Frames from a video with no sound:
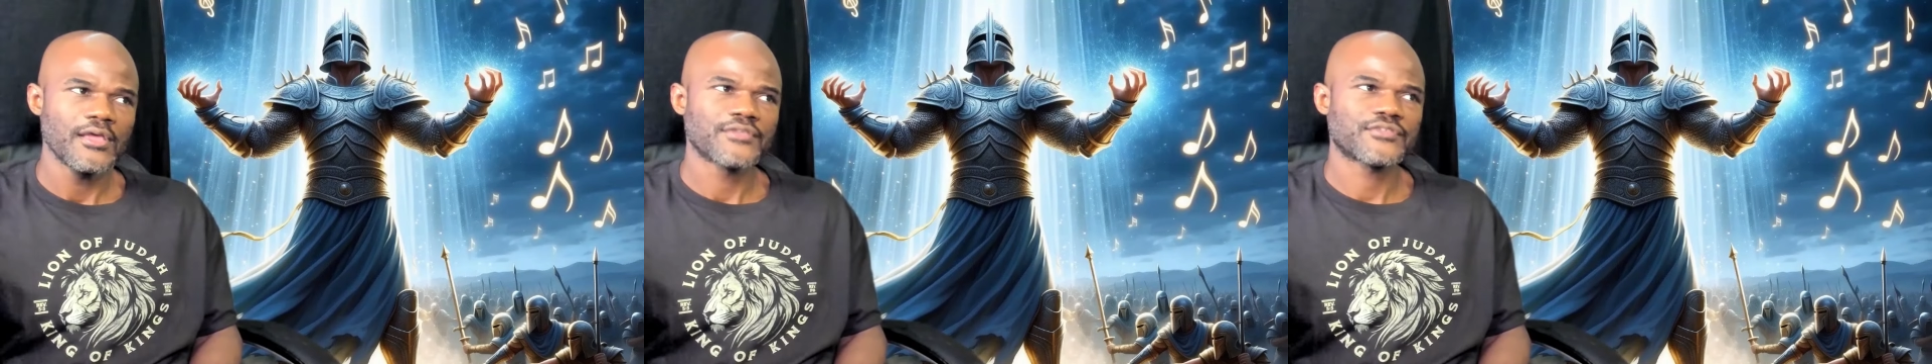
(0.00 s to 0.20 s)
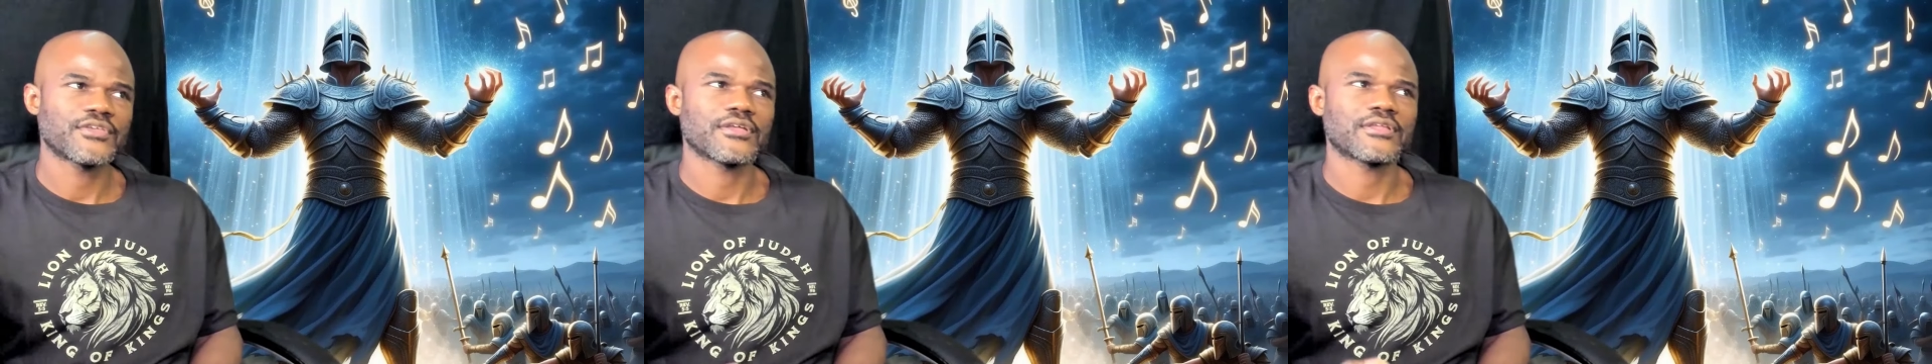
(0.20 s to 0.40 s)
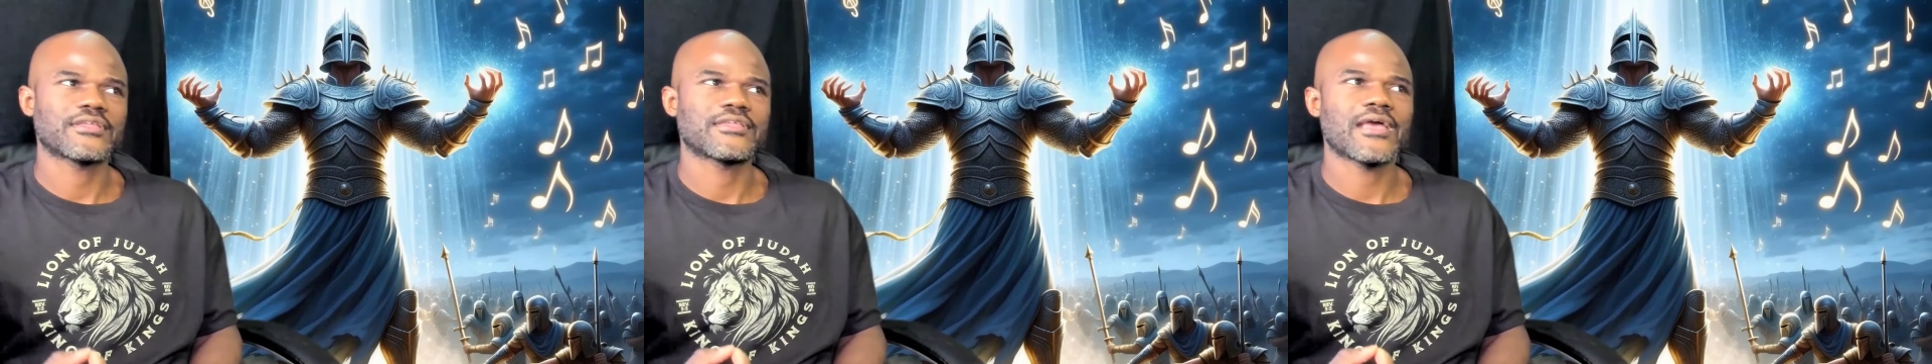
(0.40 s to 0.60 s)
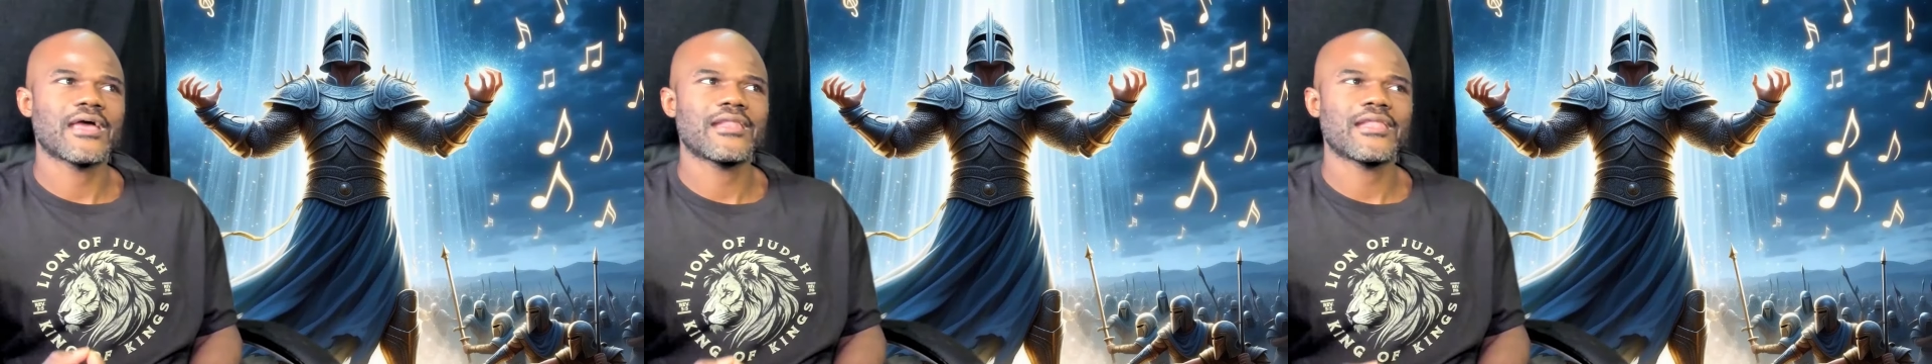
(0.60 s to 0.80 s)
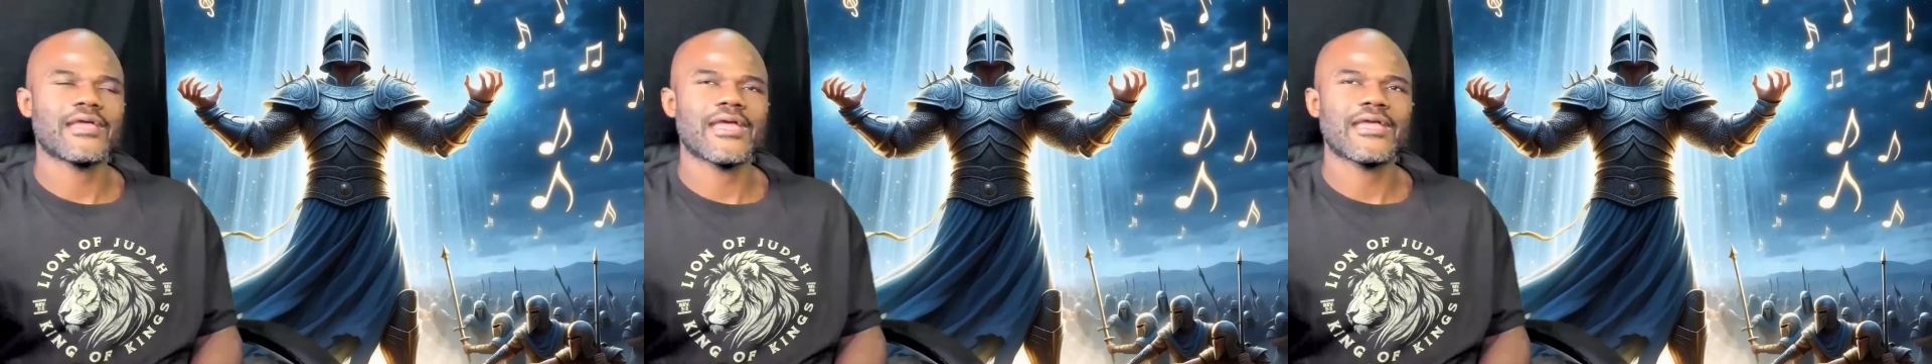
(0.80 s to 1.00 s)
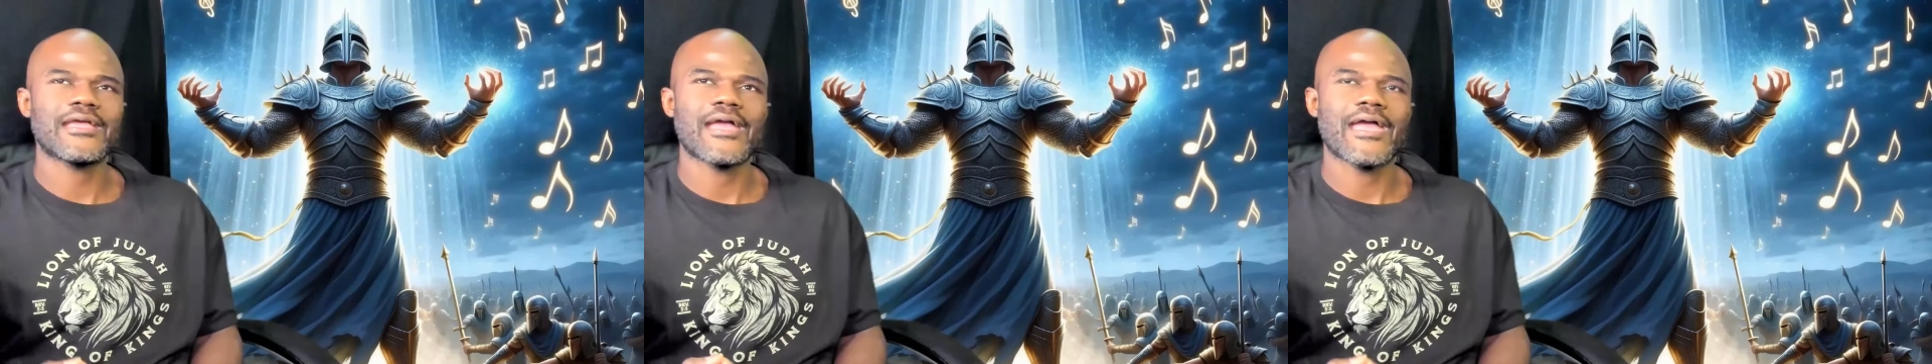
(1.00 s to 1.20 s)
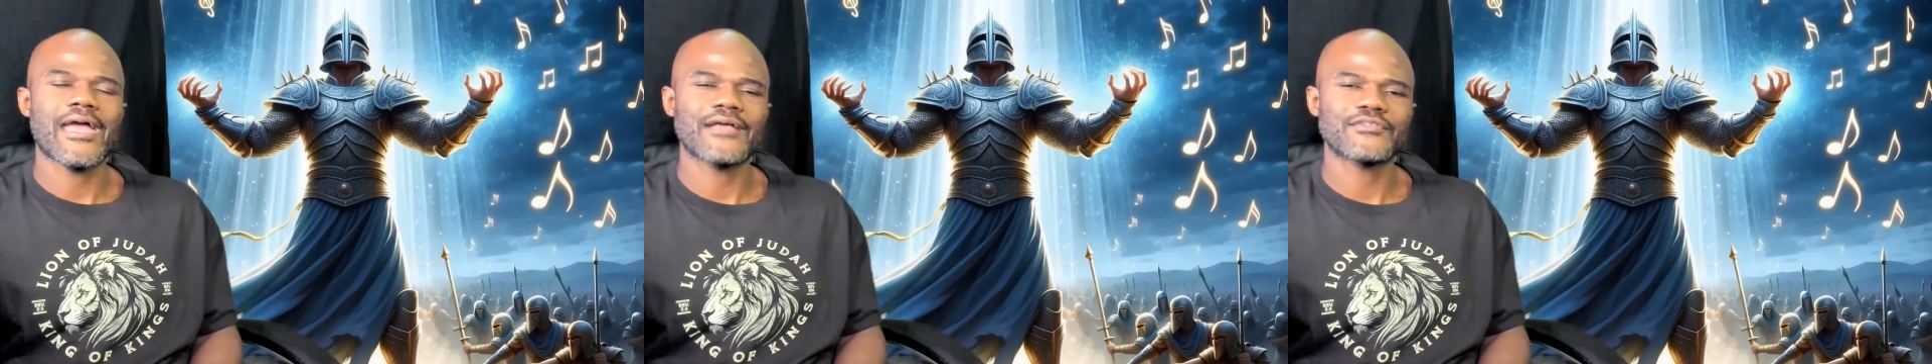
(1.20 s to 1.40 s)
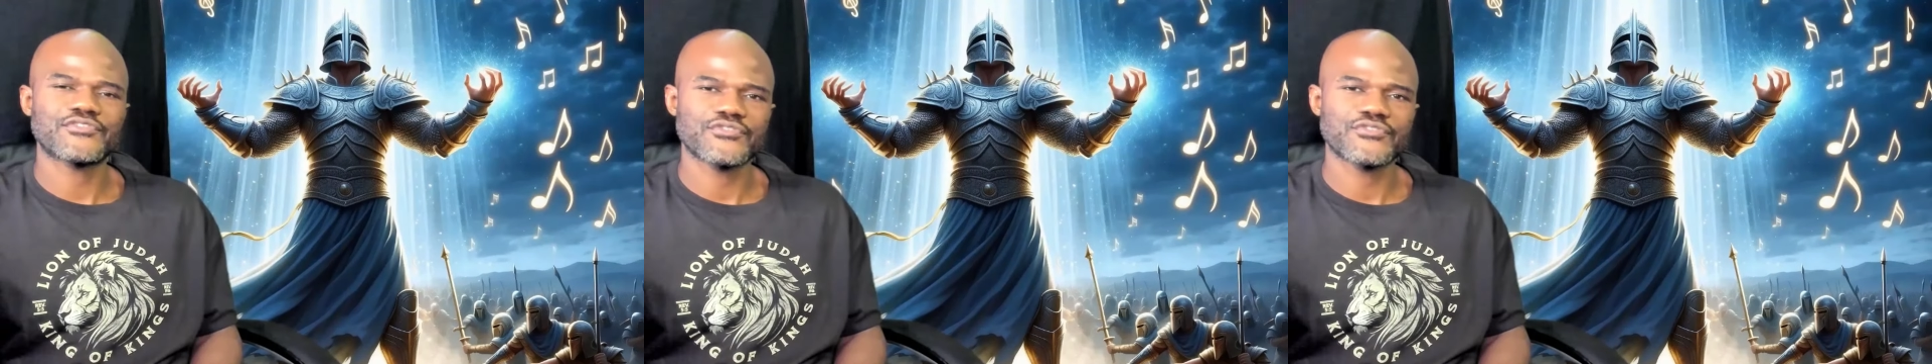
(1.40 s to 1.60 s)
to get a
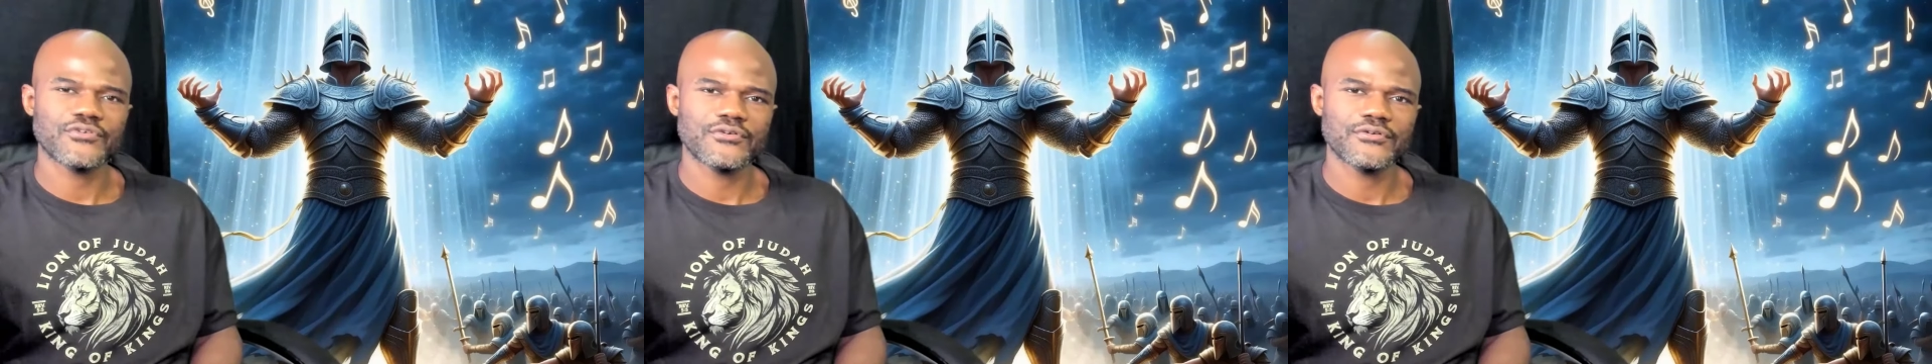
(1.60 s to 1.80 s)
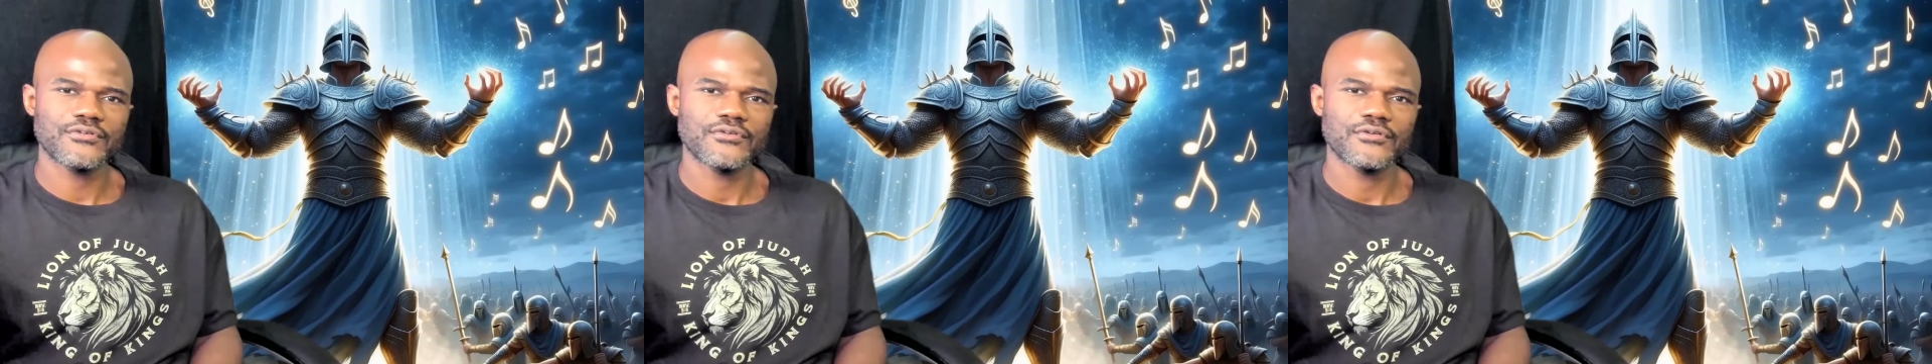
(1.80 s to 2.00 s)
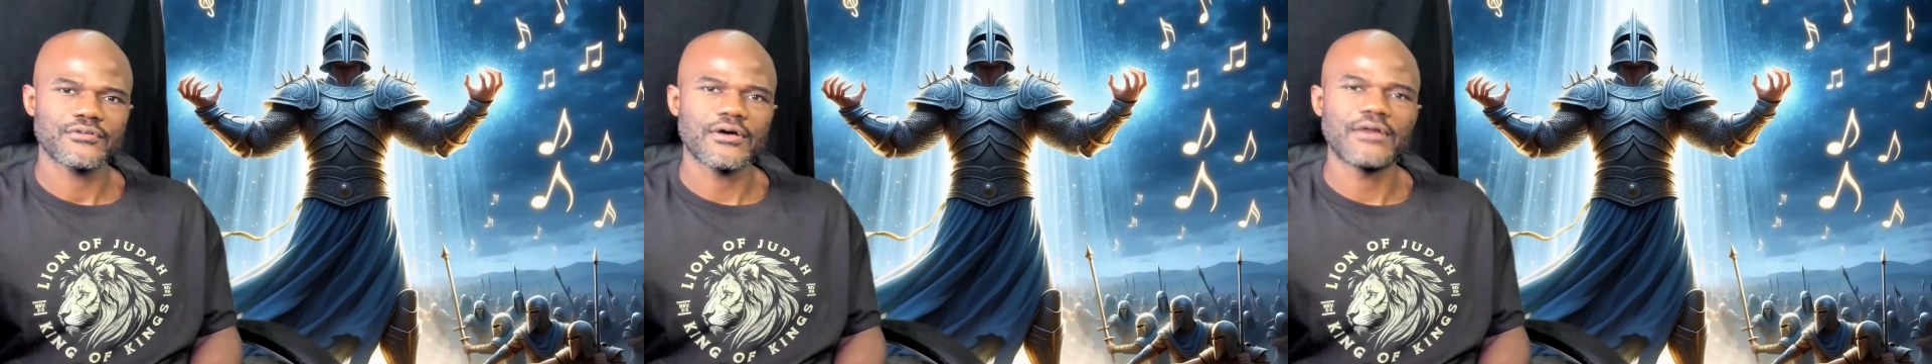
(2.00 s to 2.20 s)
answer